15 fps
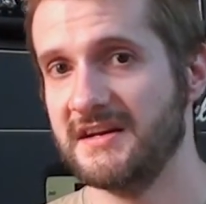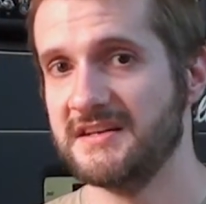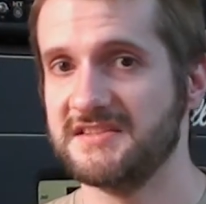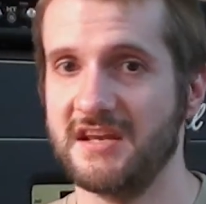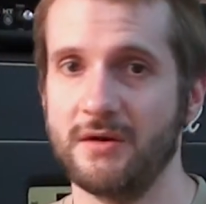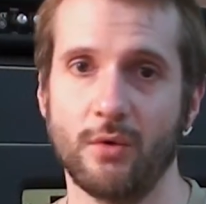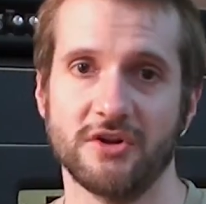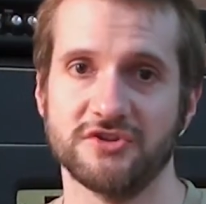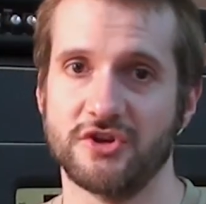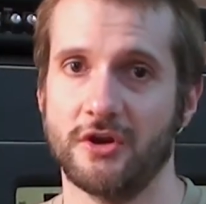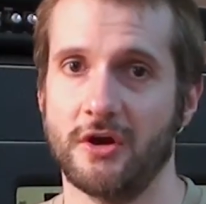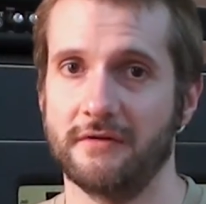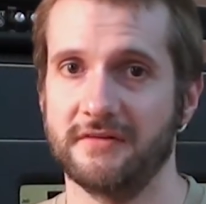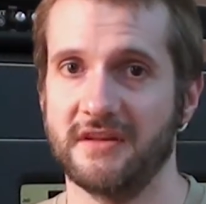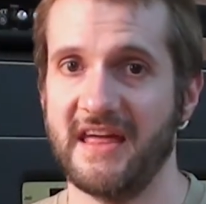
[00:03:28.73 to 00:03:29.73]
see what's on
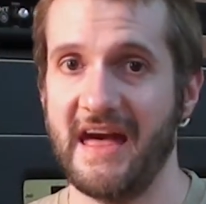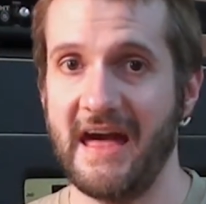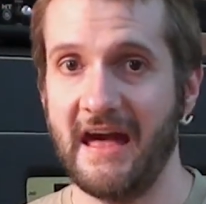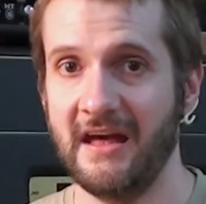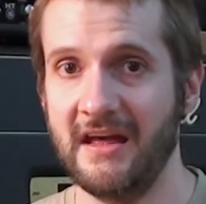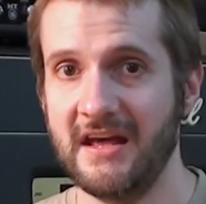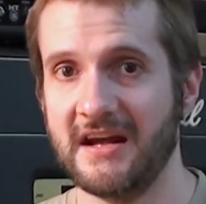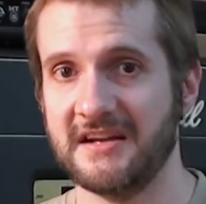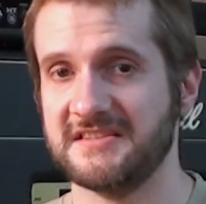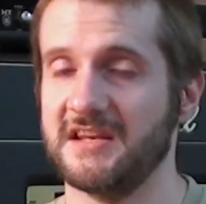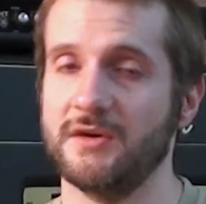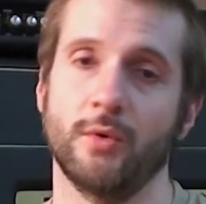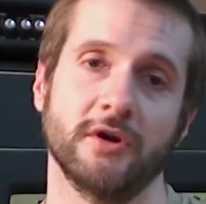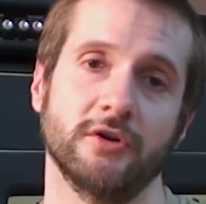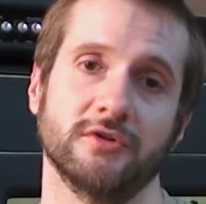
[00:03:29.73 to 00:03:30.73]
offer there and
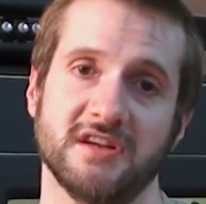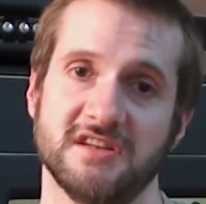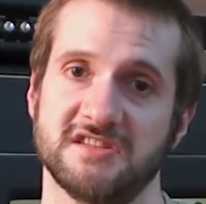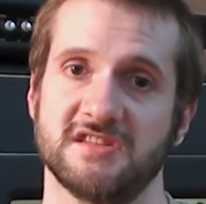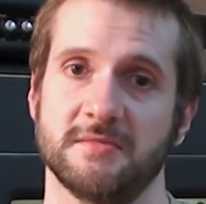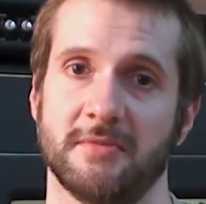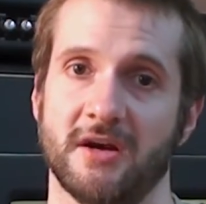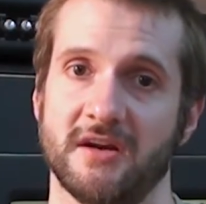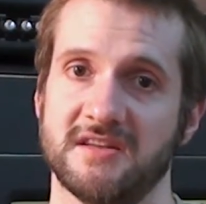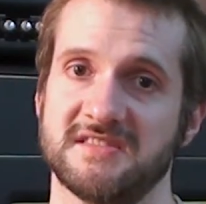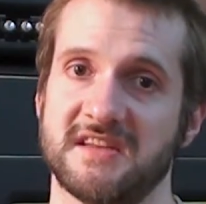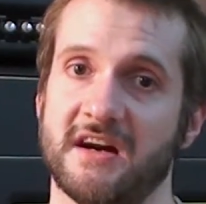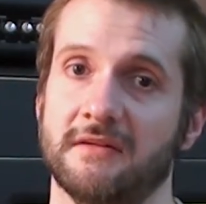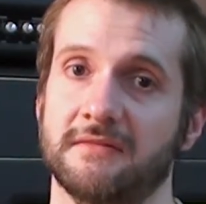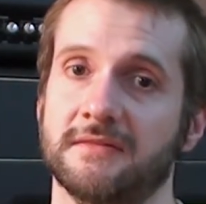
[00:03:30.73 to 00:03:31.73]
see what you'll need to supply
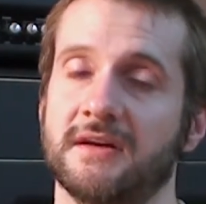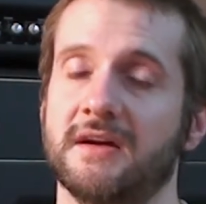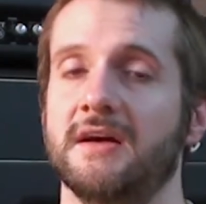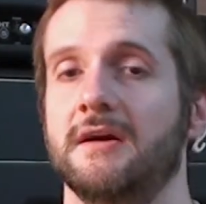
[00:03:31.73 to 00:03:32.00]
yourself.